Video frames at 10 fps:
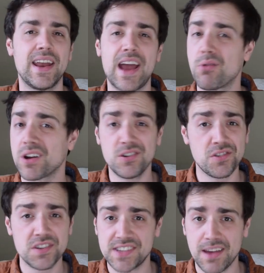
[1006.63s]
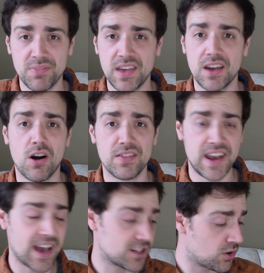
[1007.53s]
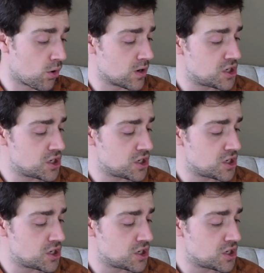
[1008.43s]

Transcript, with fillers: And now we're going to do the same thing on the next chord